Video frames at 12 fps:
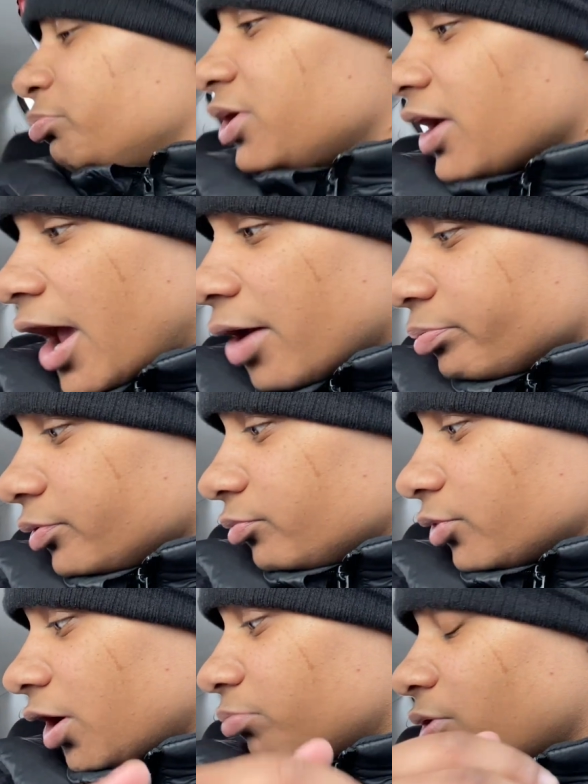happy
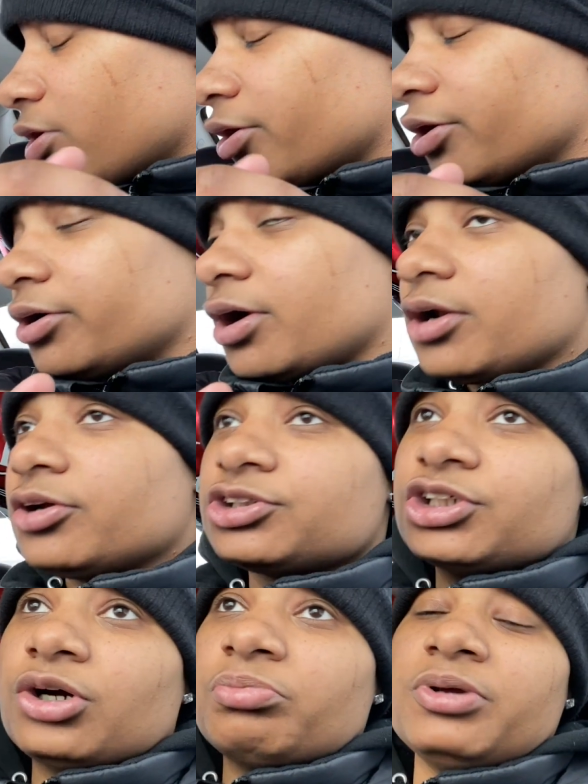what I bought her. I know
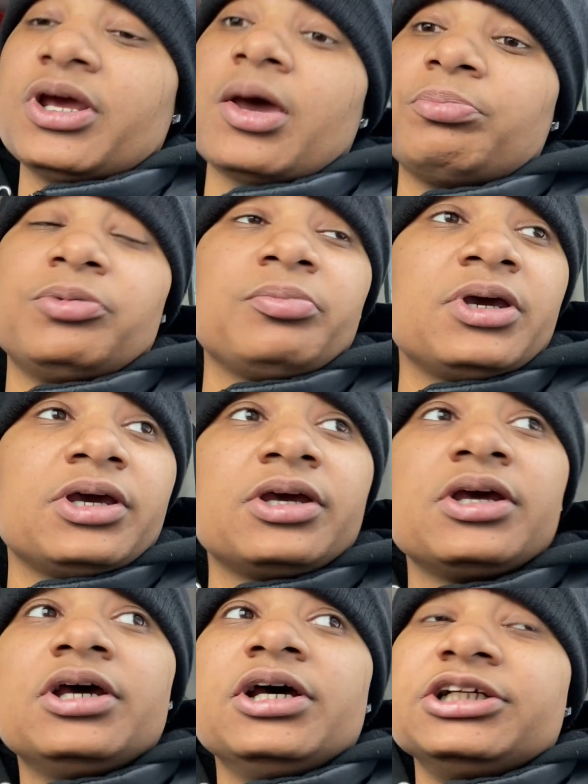she going to be happy,
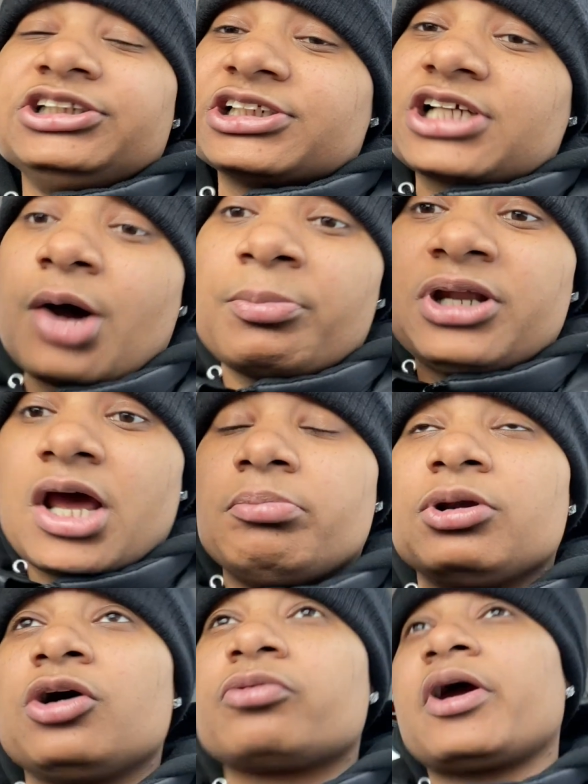man. Just comment down
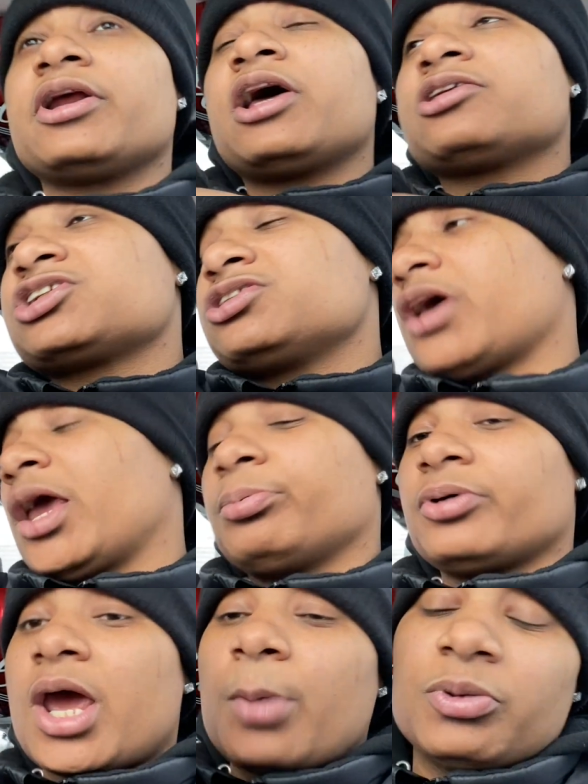below right now. Team
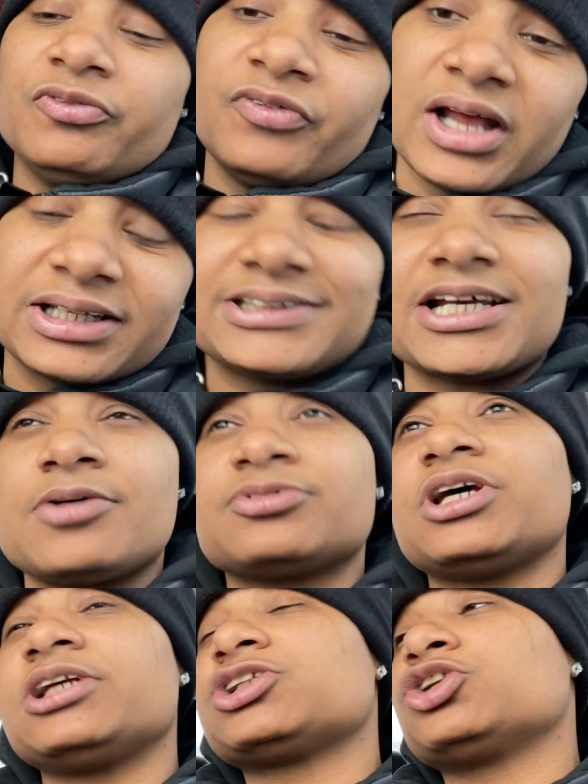April, happy Valentine's
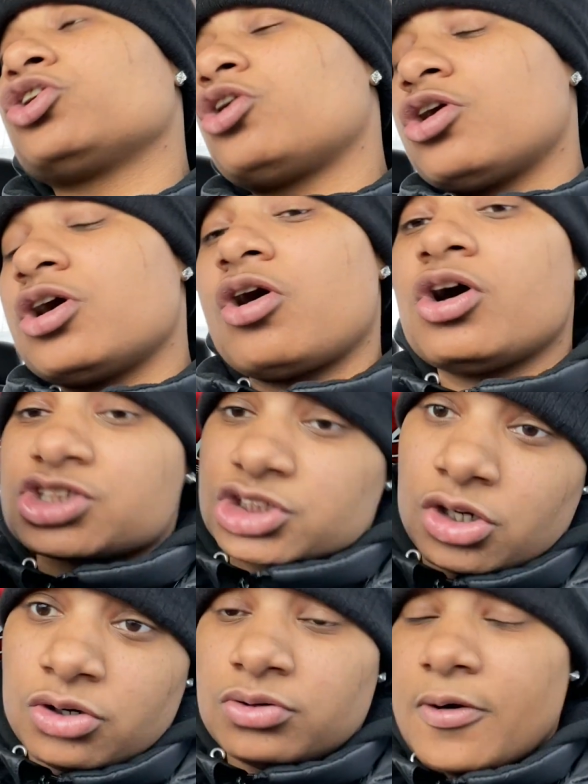Day to y'all
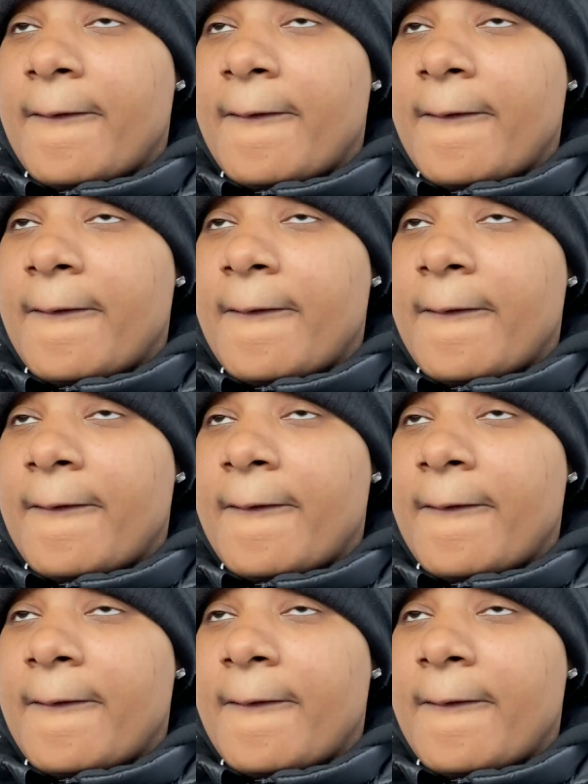also.